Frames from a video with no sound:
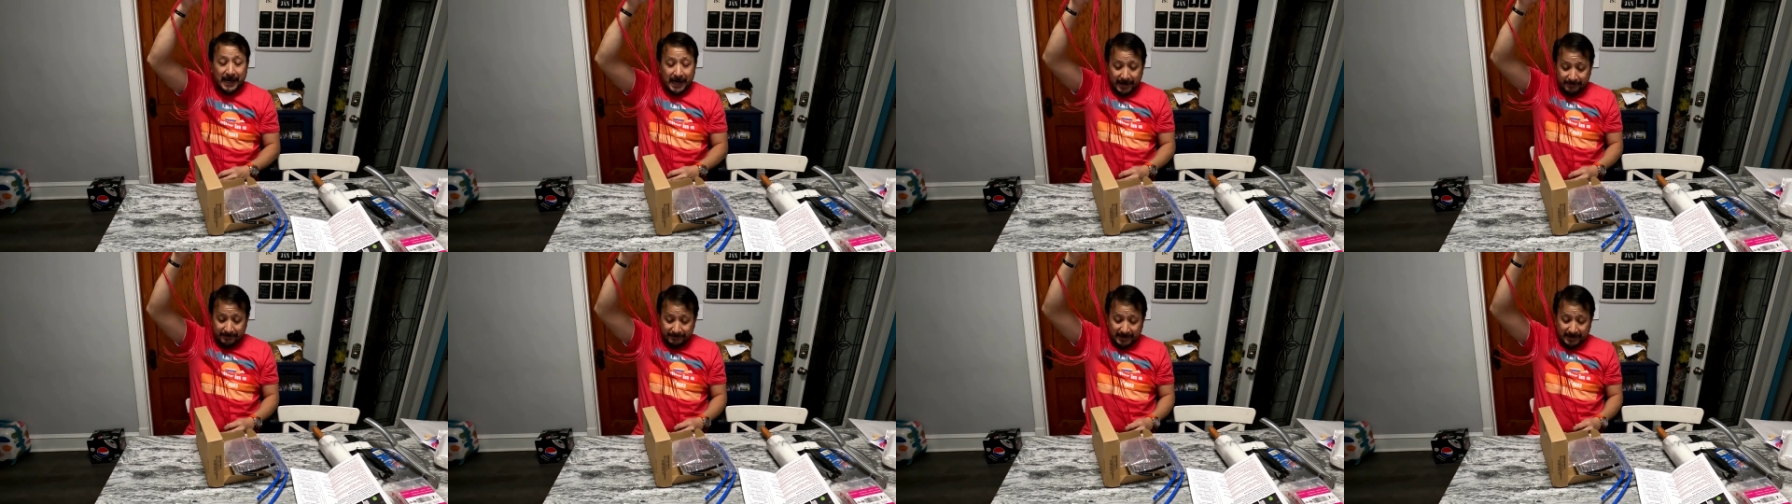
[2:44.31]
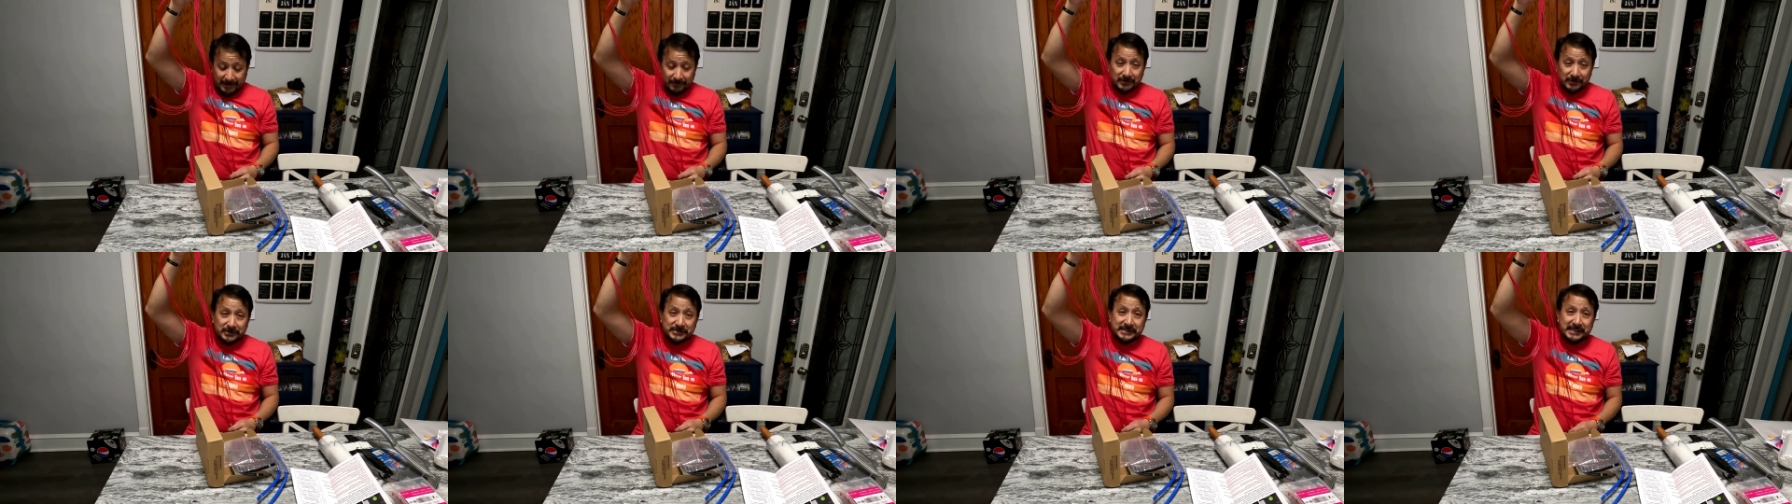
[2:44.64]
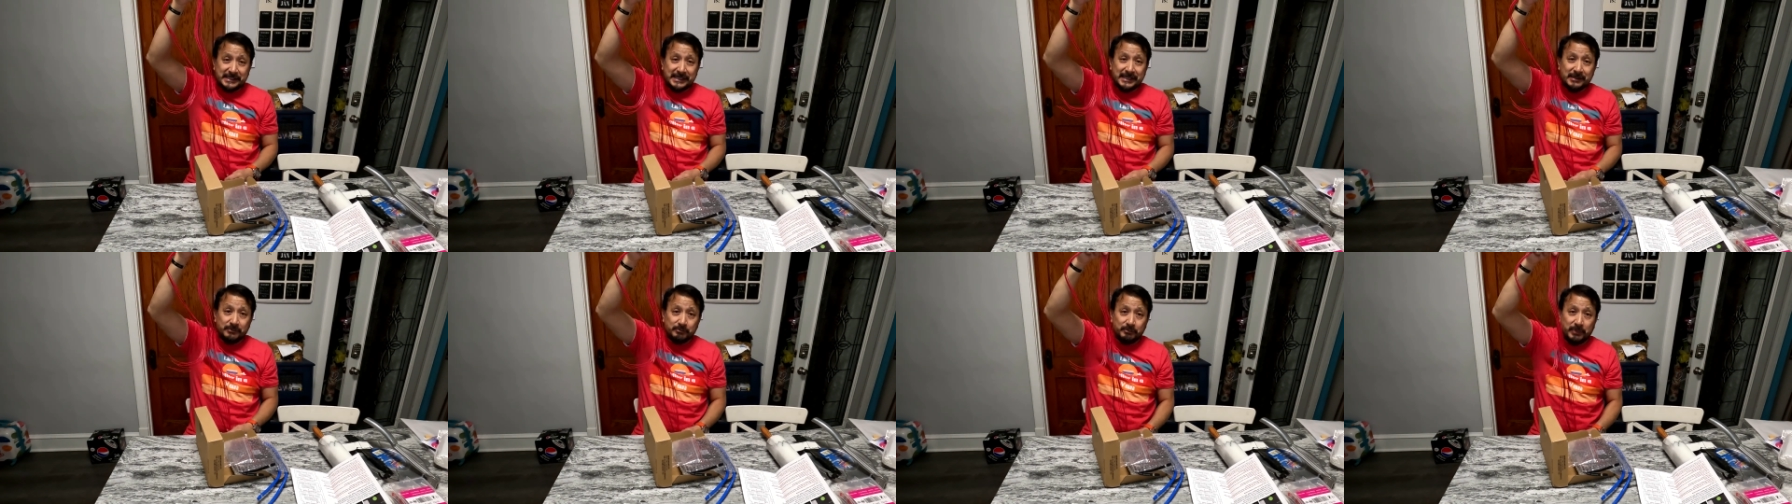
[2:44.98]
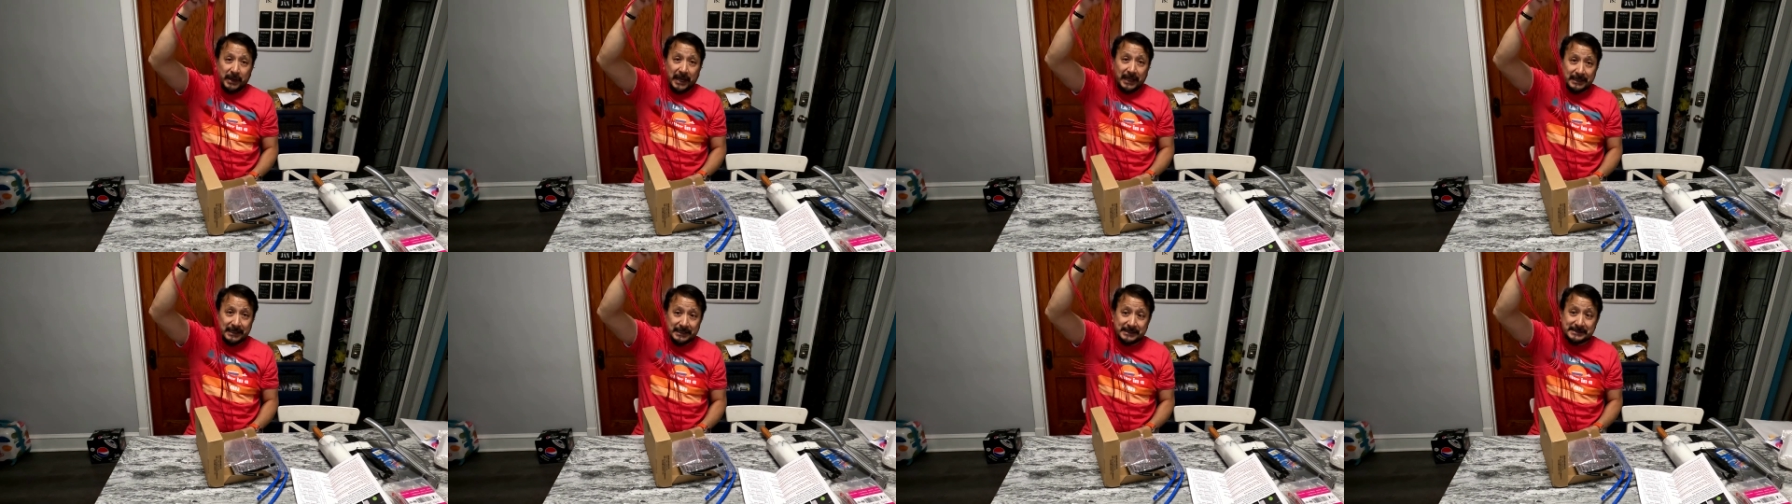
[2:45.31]
I've never seen
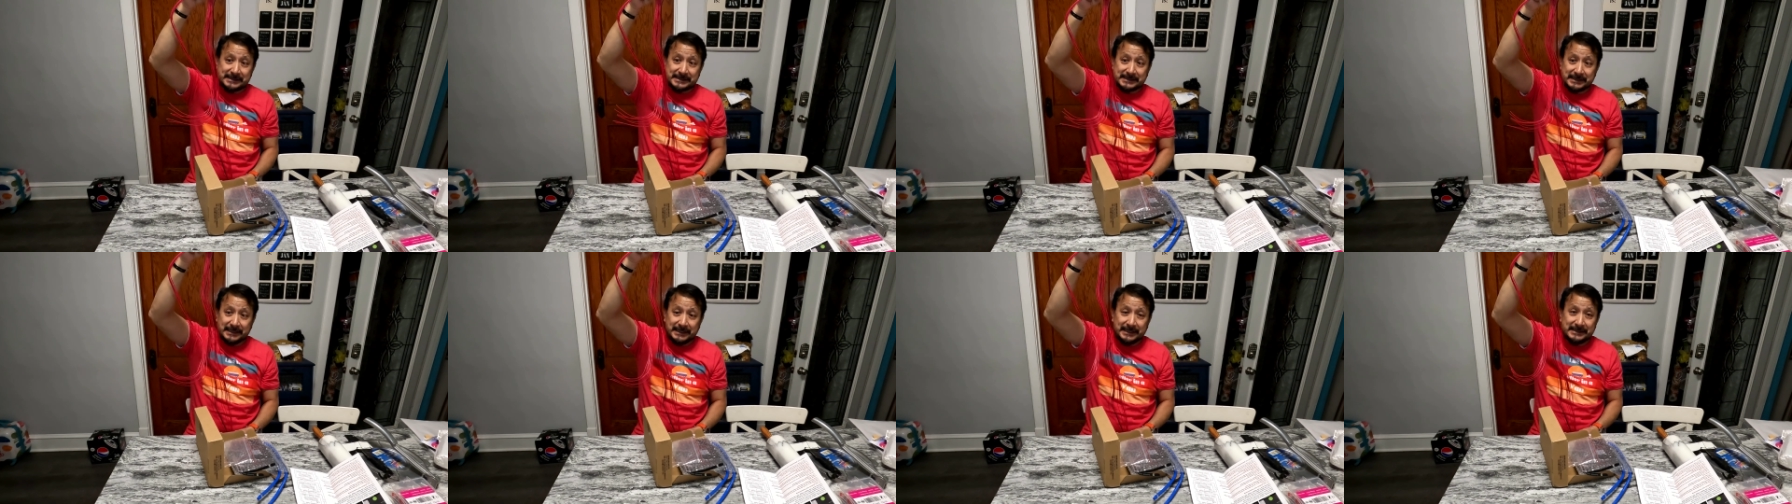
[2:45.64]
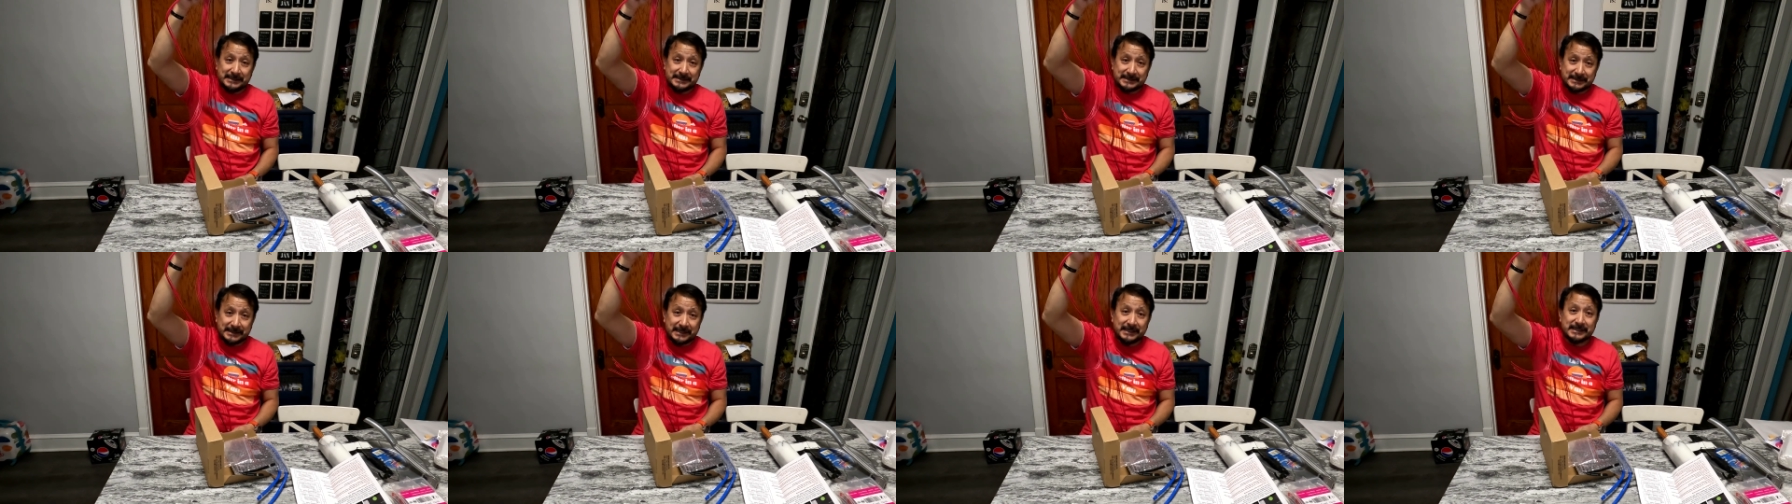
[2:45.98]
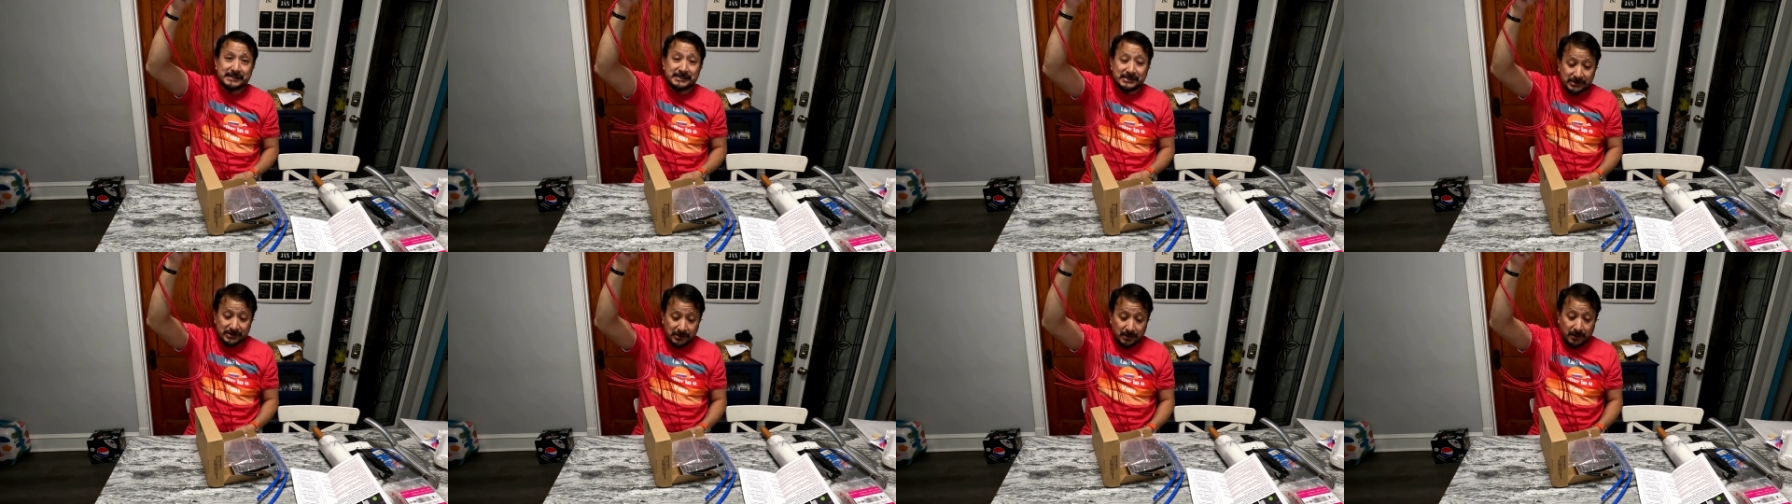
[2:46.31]
balance leads this